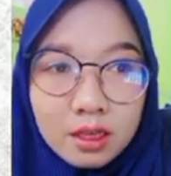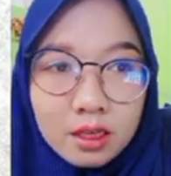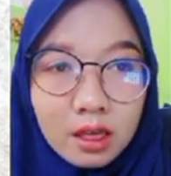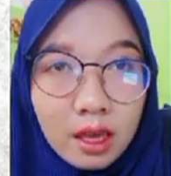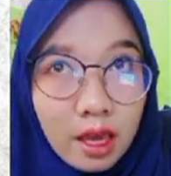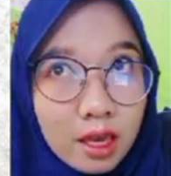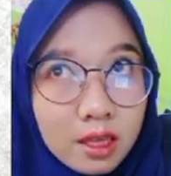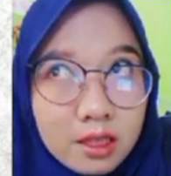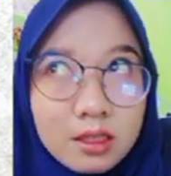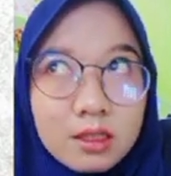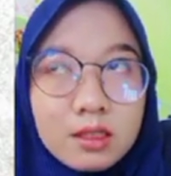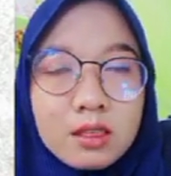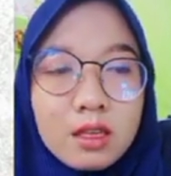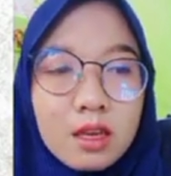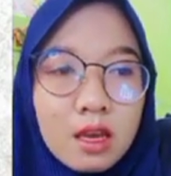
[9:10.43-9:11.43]
is,
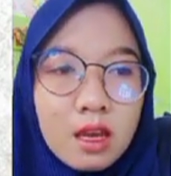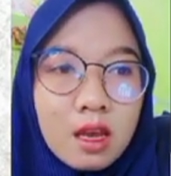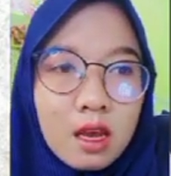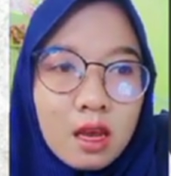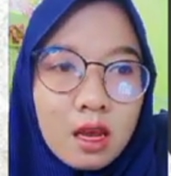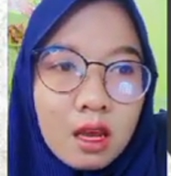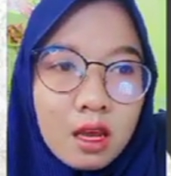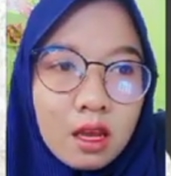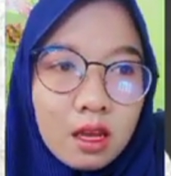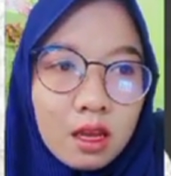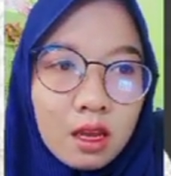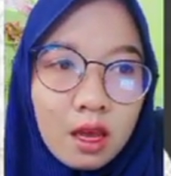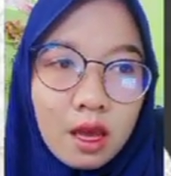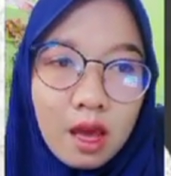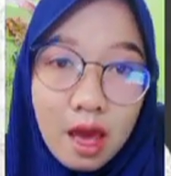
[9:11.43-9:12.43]

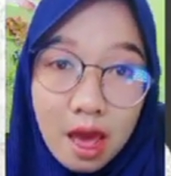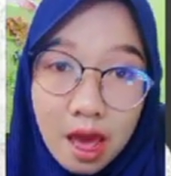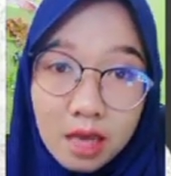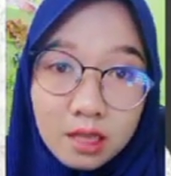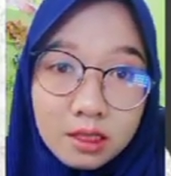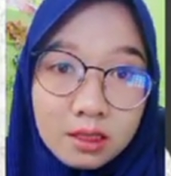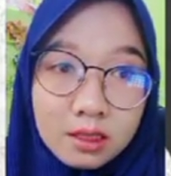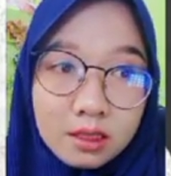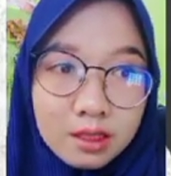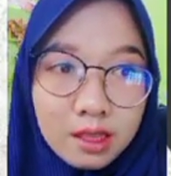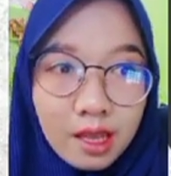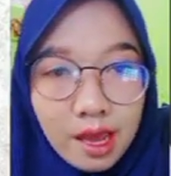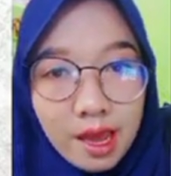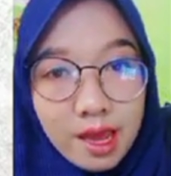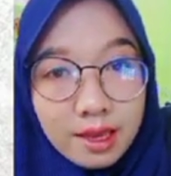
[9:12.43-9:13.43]
as,
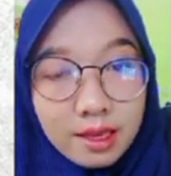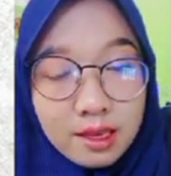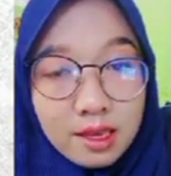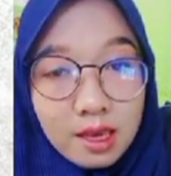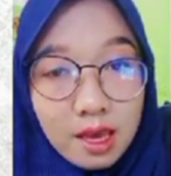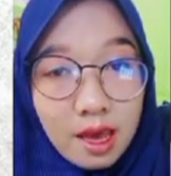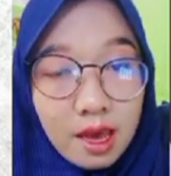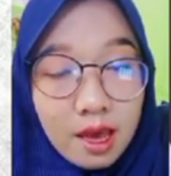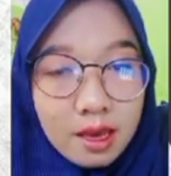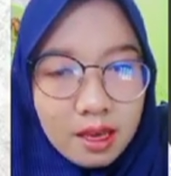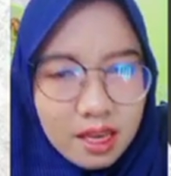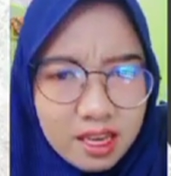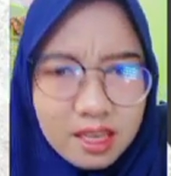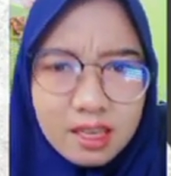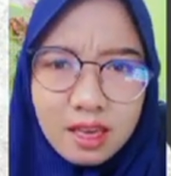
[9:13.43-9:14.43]
ink,
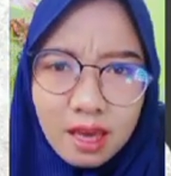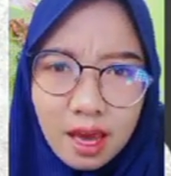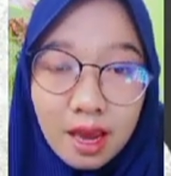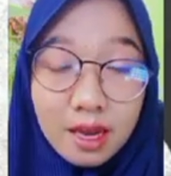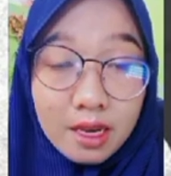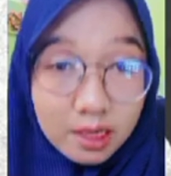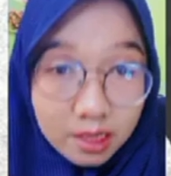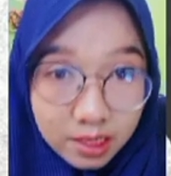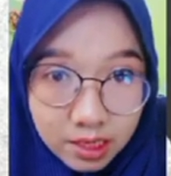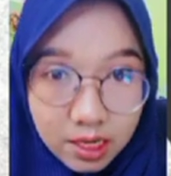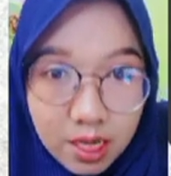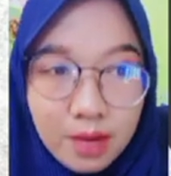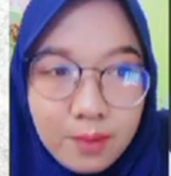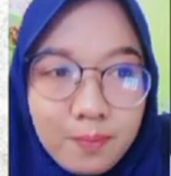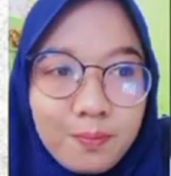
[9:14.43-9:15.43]
and
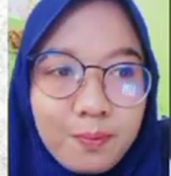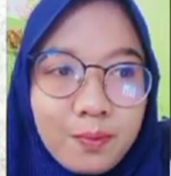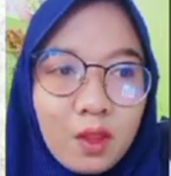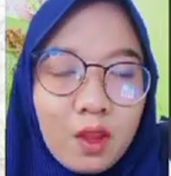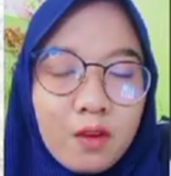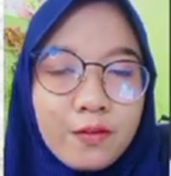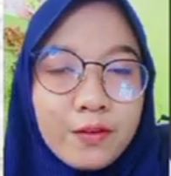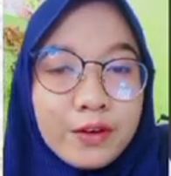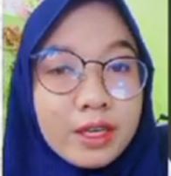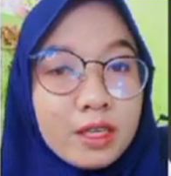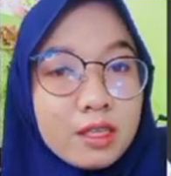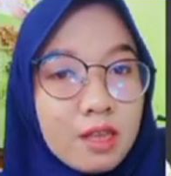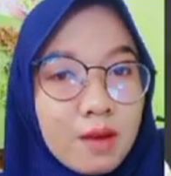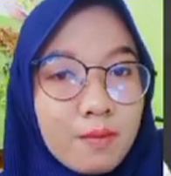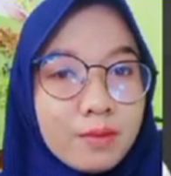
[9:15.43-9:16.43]
ed. For
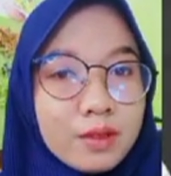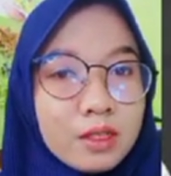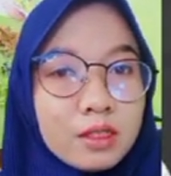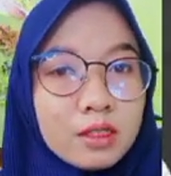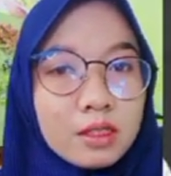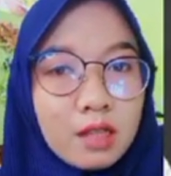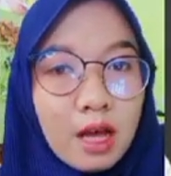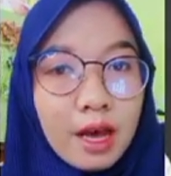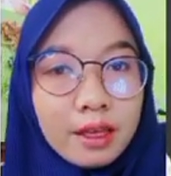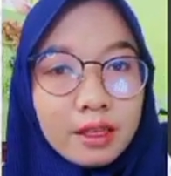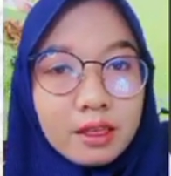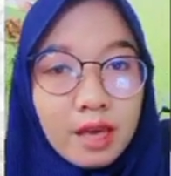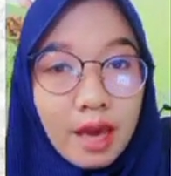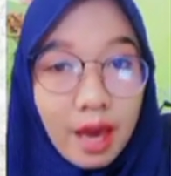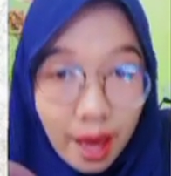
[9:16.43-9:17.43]
example,
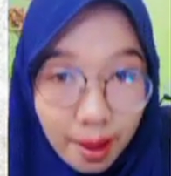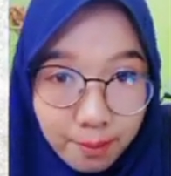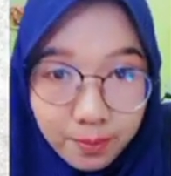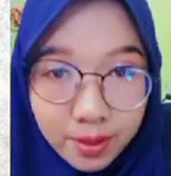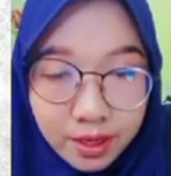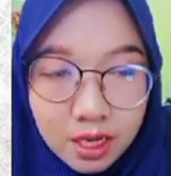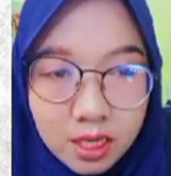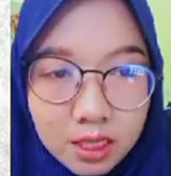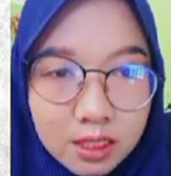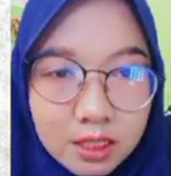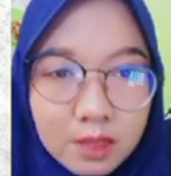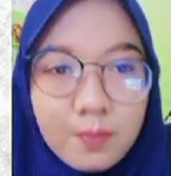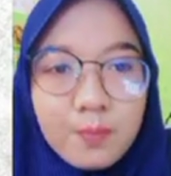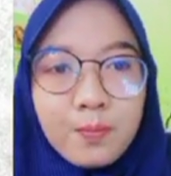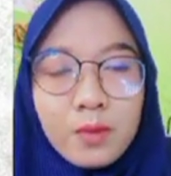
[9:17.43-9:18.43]
like
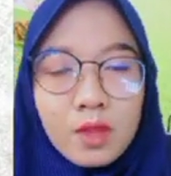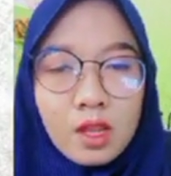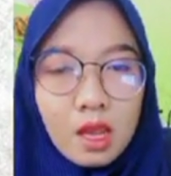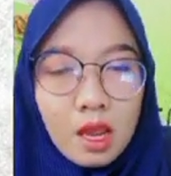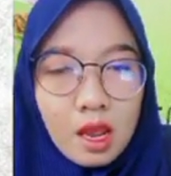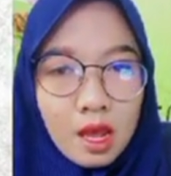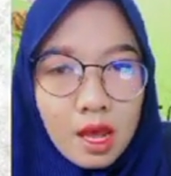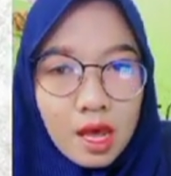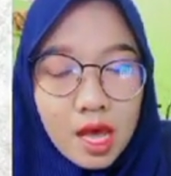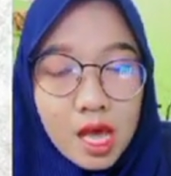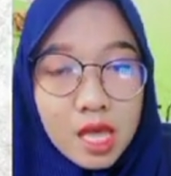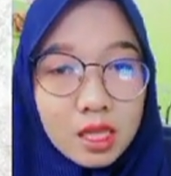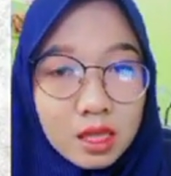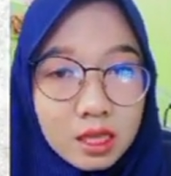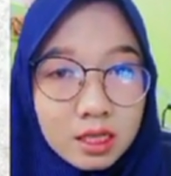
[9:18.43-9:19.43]
happiness.
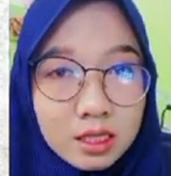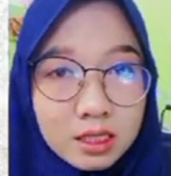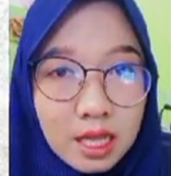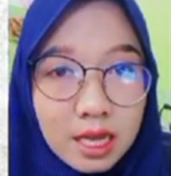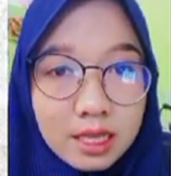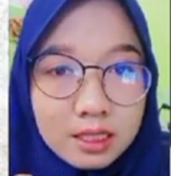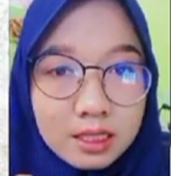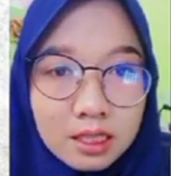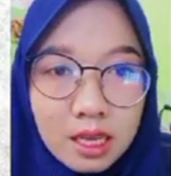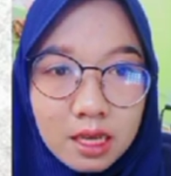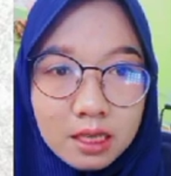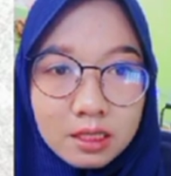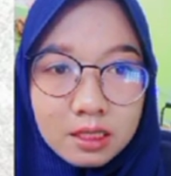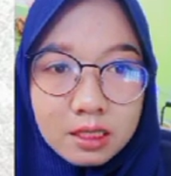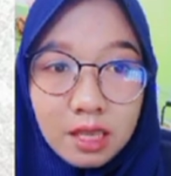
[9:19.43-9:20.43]
And the last
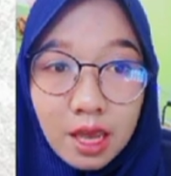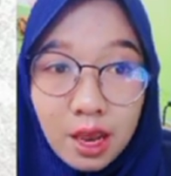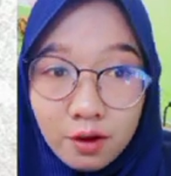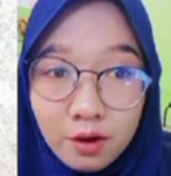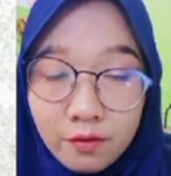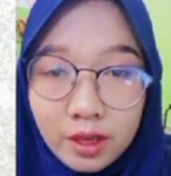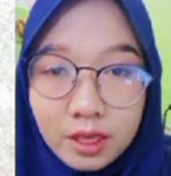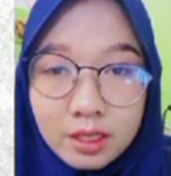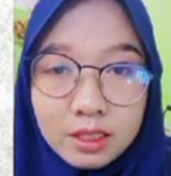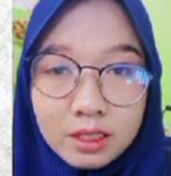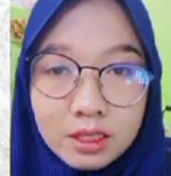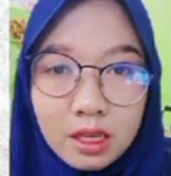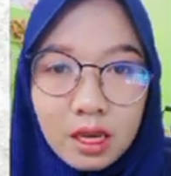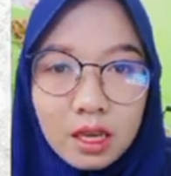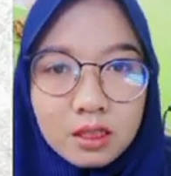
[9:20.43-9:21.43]
is
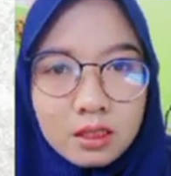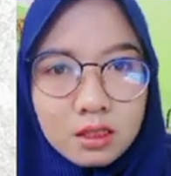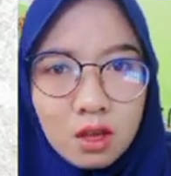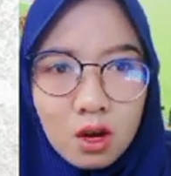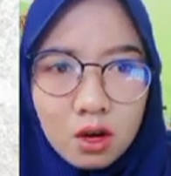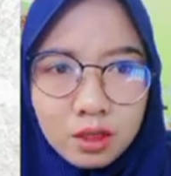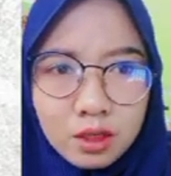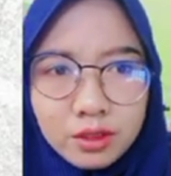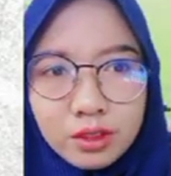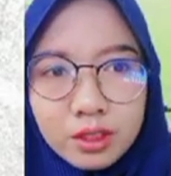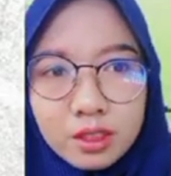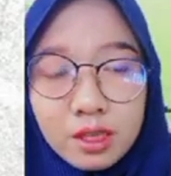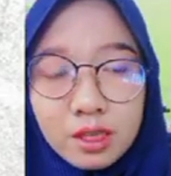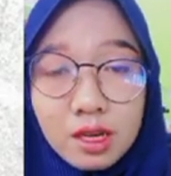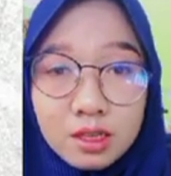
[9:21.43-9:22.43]
infix. It
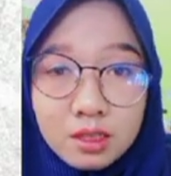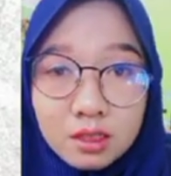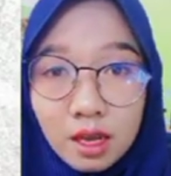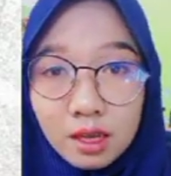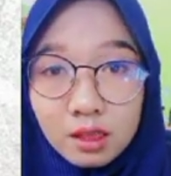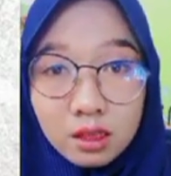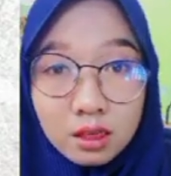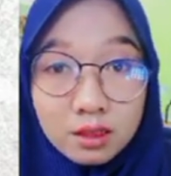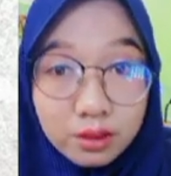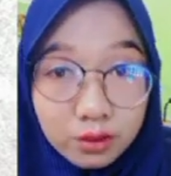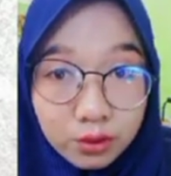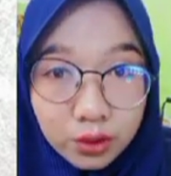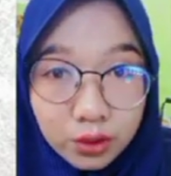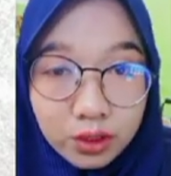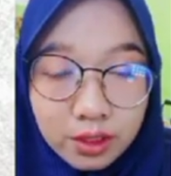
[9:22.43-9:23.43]
occurs inside a root.